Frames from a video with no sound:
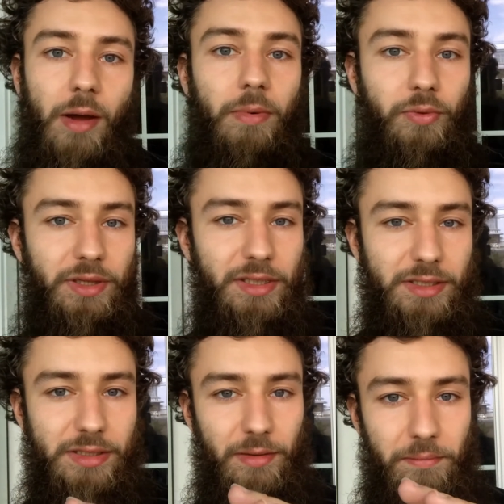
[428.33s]
But with
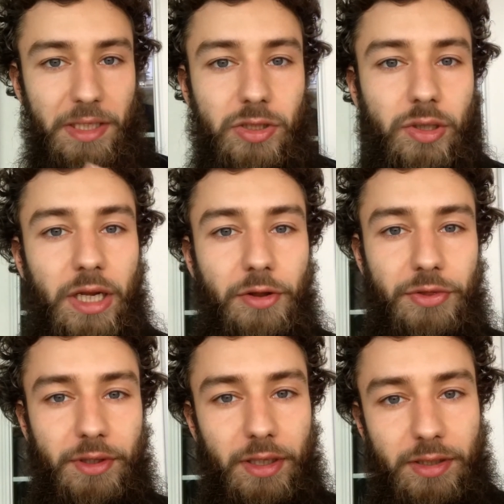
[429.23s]
these mental
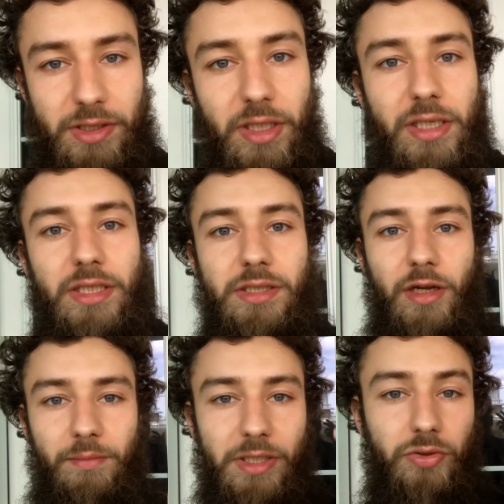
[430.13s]
health studies
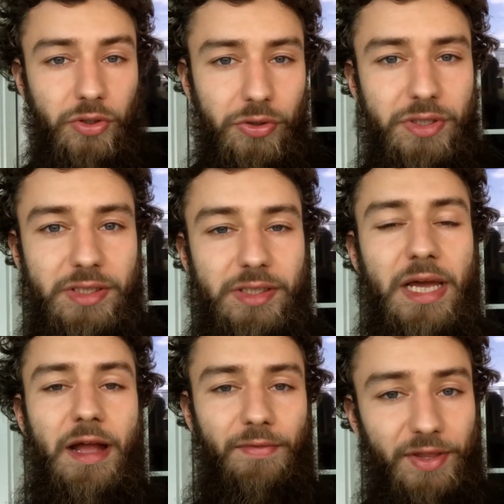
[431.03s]
on mental illnesses,
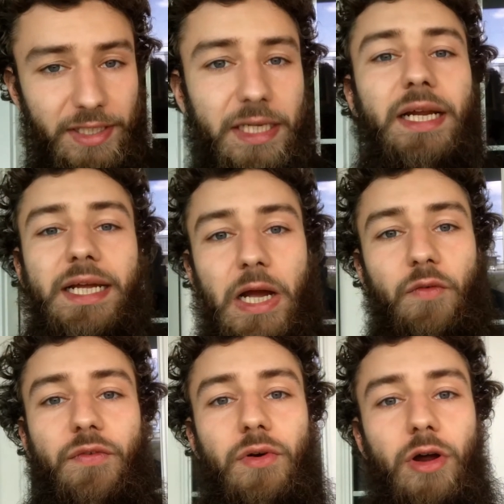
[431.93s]
they did
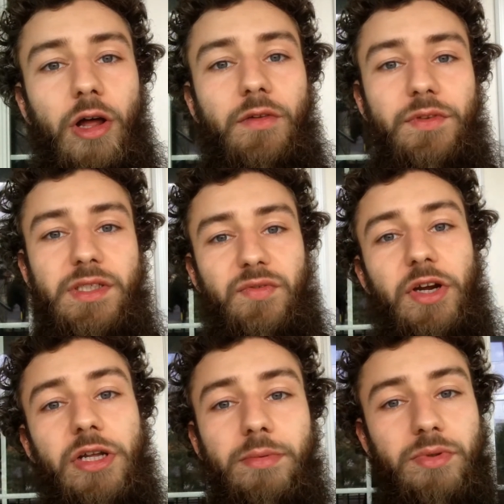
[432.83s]
account for all of these
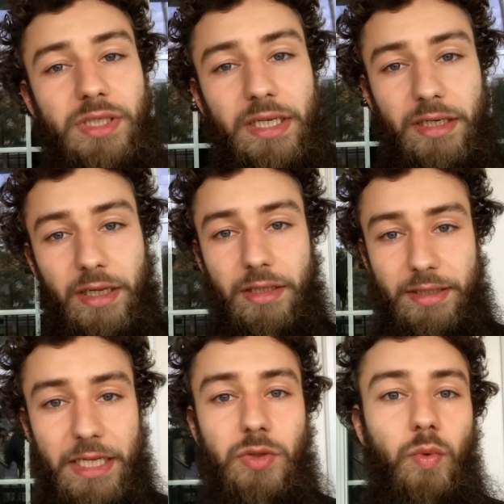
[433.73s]
variables,
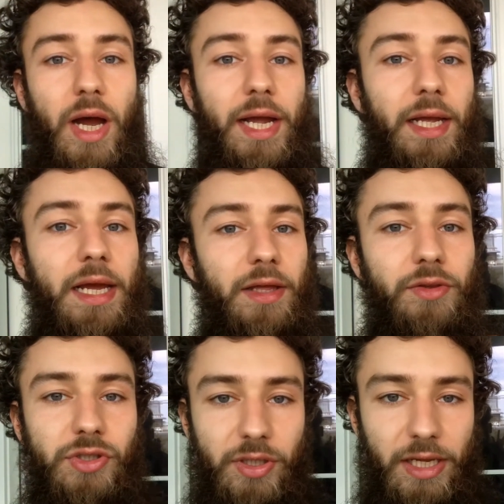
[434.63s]
and that's why
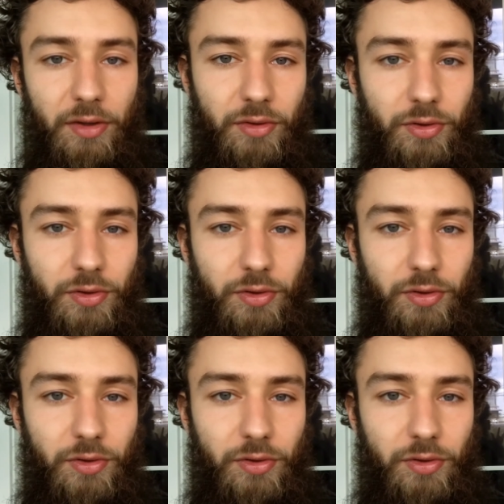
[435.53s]
the